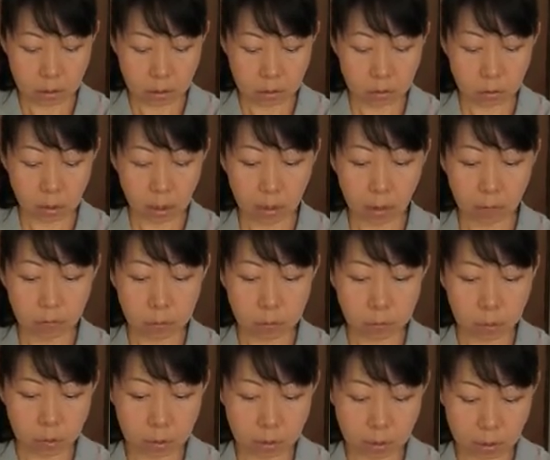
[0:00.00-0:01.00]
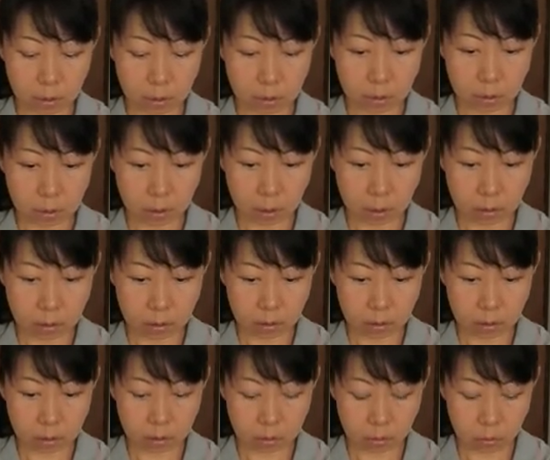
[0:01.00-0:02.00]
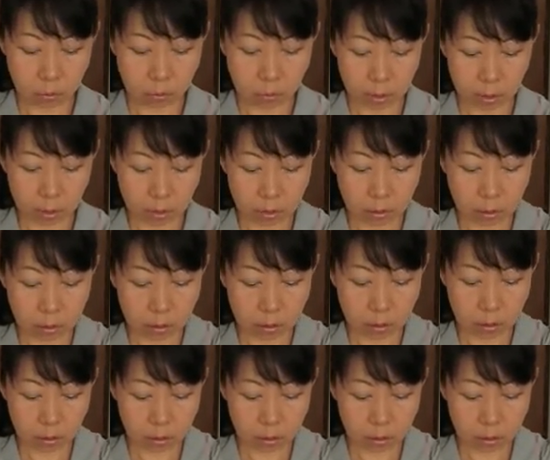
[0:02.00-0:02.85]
So I have to put the other way.